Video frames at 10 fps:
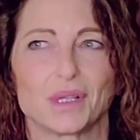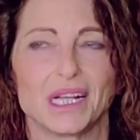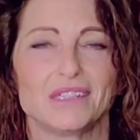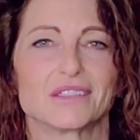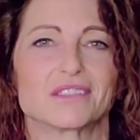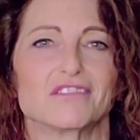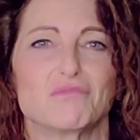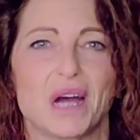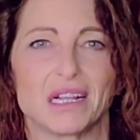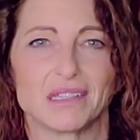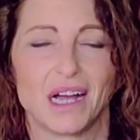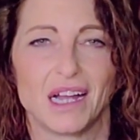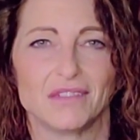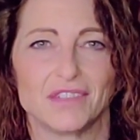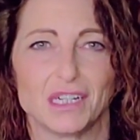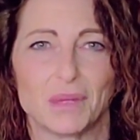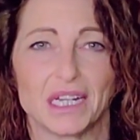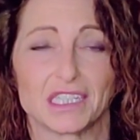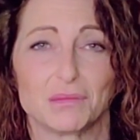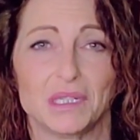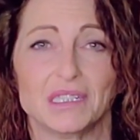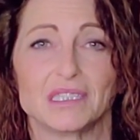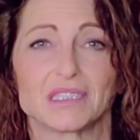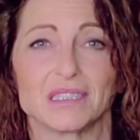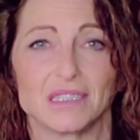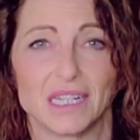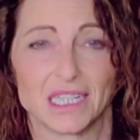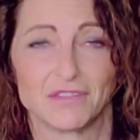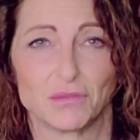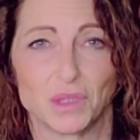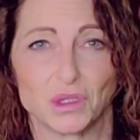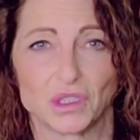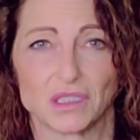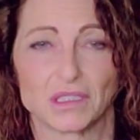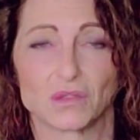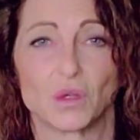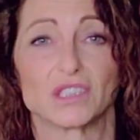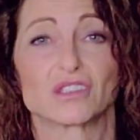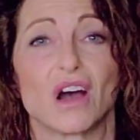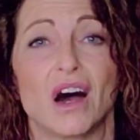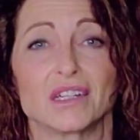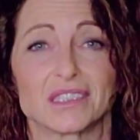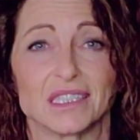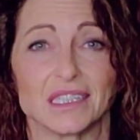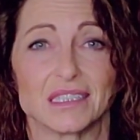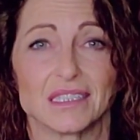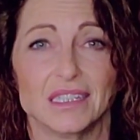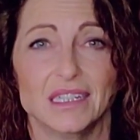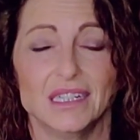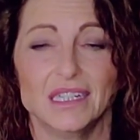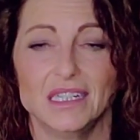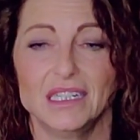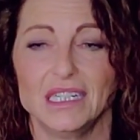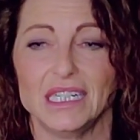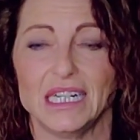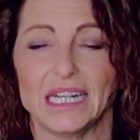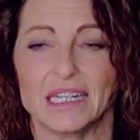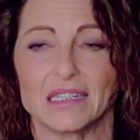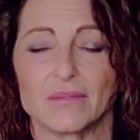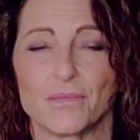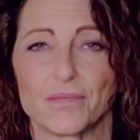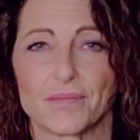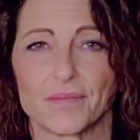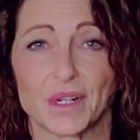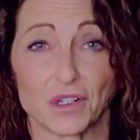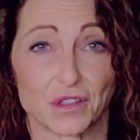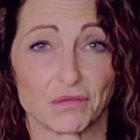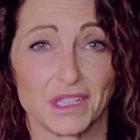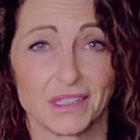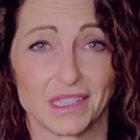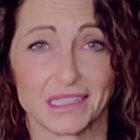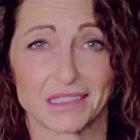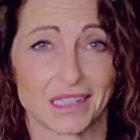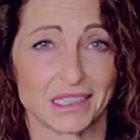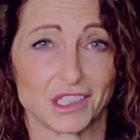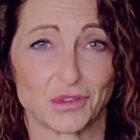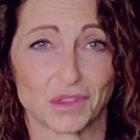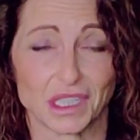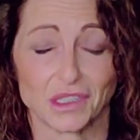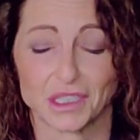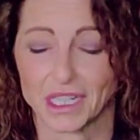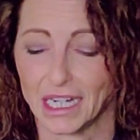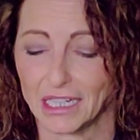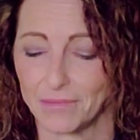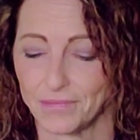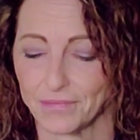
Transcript: places of my life am I experiencing negative emotions? What's causing it? And there are three things that I generally look at.